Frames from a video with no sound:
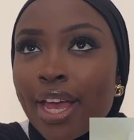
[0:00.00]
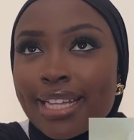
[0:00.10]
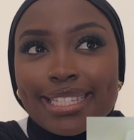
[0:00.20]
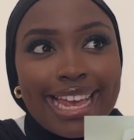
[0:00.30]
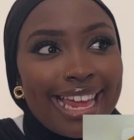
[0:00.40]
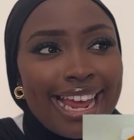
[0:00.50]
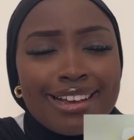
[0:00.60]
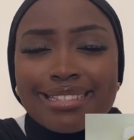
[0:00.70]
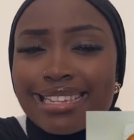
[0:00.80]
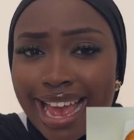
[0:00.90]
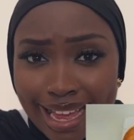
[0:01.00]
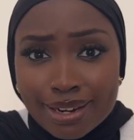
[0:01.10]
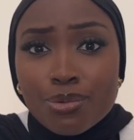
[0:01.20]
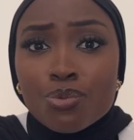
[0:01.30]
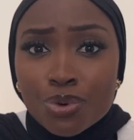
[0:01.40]
10 out of
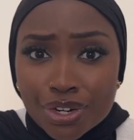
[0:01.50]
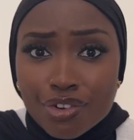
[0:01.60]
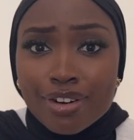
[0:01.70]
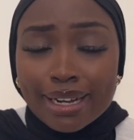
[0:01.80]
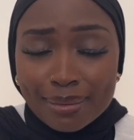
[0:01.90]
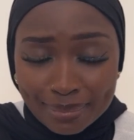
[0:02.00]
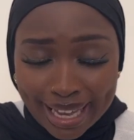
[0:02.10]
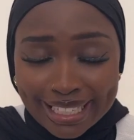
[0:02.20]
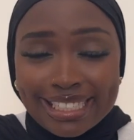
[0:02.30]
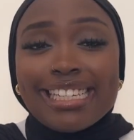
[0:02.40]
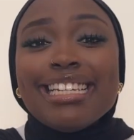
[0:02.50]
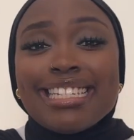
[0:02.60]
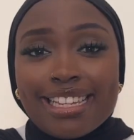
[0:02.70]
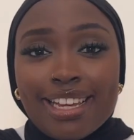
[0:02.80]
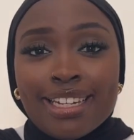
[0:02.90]
10 would recommend.
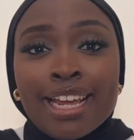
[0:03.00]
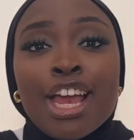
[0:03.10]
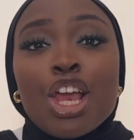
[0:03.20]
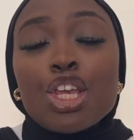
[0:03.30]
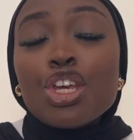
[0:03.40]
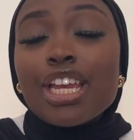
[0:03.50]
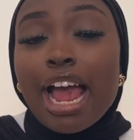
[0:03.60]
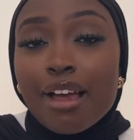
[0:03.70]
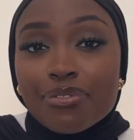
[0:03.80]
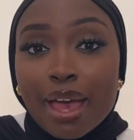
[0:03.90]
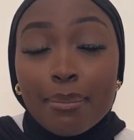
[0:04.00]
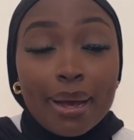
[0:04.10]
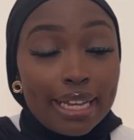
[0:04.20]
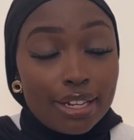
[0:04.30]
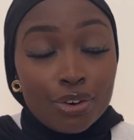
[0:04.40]
Listen, you can have that
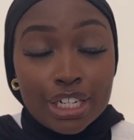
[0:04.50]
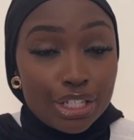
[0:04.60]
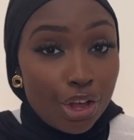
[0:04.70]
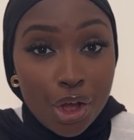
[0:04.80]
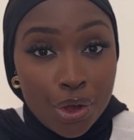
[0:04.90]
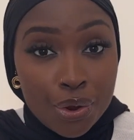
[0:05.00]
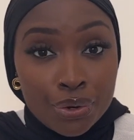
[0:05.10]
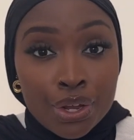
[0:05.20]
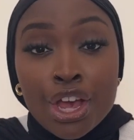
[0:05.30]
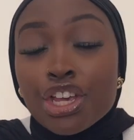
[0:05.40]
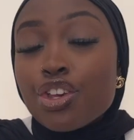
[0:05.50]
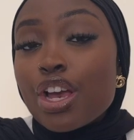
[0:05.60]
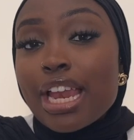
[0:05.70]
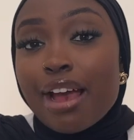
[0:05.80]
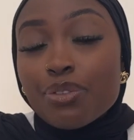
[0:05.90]
on its own. You can
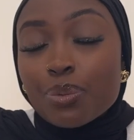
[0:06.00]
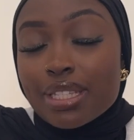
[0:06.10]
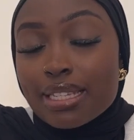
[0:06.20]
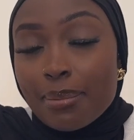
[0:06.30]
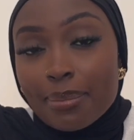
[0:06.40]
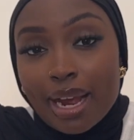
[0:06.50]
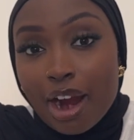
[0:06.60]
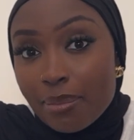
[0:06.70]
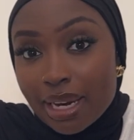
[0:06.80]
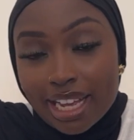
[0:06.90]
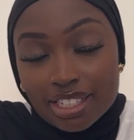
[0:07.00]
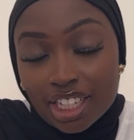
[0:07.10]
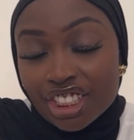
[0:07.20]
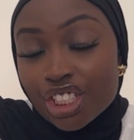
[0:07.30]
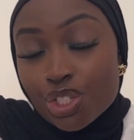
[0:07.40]
have it with some caramelized
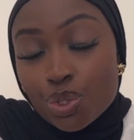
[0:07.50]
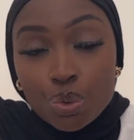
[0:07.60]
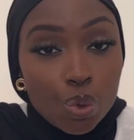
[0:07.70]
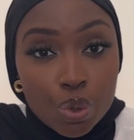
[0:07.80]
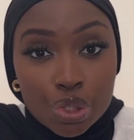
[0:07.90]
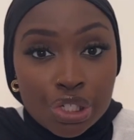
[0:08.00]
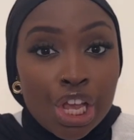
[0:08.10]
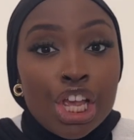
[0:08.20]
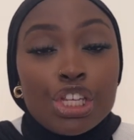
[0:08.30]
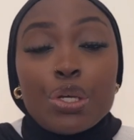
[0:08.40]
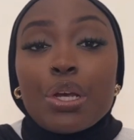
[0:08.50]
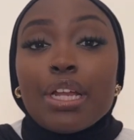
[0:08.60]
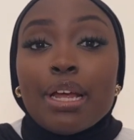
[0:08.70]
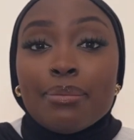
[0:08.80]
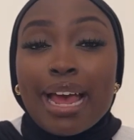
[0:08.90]
onion sauce.
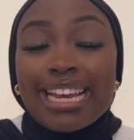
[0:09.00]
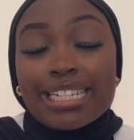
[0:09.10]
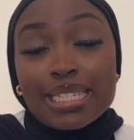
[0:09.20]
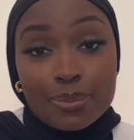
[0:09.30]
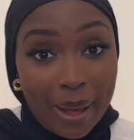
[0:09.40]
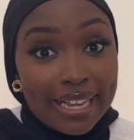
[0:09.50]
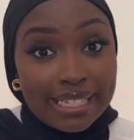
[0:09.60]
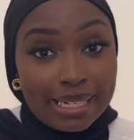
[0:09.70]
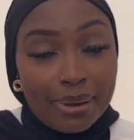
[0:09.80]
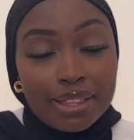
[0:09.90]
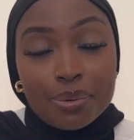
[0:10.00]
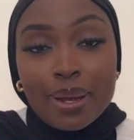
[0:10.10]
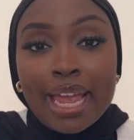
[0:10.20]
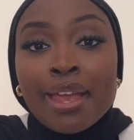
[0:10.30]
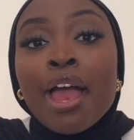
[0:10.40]
And it's spicy, by the
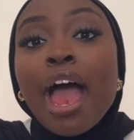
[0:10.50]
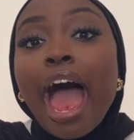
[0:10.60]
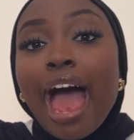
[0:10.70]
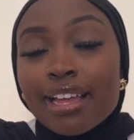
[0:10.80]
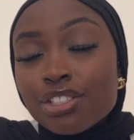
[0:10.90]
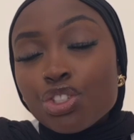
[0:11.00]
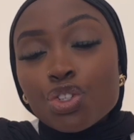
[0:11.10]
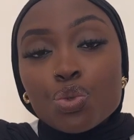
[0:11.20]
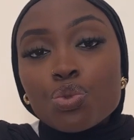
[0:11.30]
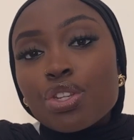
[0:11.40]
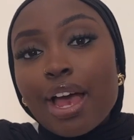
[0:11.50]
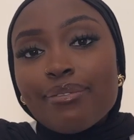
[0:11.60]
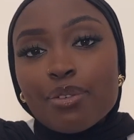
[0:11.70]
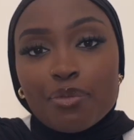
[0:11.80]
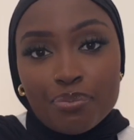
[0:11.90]
way. And you can also have it
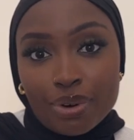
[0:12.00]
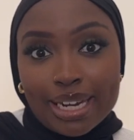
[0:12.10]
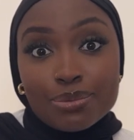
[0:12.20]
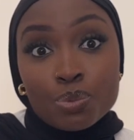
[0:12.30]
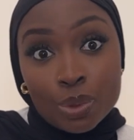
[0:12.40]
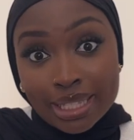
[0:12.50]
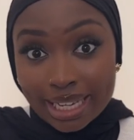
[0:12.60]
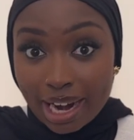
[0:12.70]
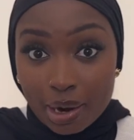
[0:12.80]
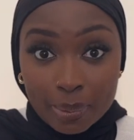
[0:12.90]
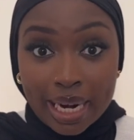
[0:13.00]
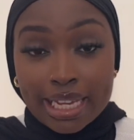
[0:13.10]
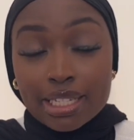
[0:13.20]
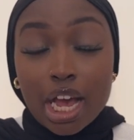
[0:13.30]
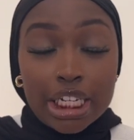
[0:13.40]
with bread with the
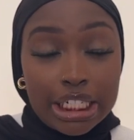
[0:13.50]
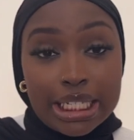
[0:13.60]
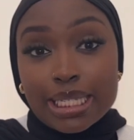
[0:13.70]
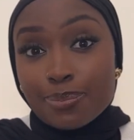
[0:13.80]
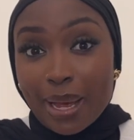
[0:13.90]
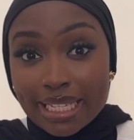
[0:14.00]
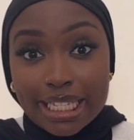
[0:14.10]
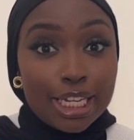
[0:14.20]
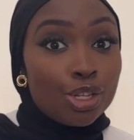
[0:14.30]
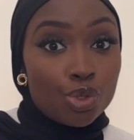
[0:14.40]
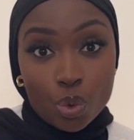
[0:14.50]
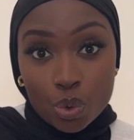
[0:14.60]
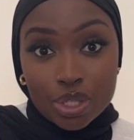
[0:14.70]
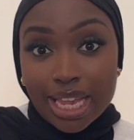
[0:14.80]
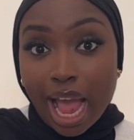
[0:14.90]
caramelized onion spicy
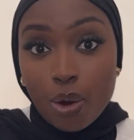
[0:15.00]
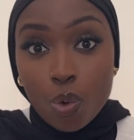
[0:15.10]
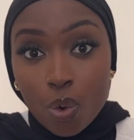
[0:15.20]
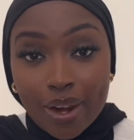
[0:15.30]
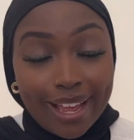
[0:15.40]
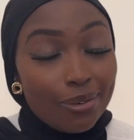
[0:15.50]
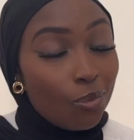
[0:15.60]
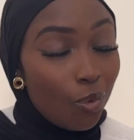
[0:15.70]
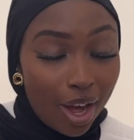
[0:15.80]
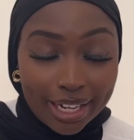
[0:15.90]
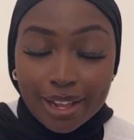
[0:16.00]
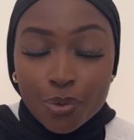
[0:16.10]
sauce, all in one.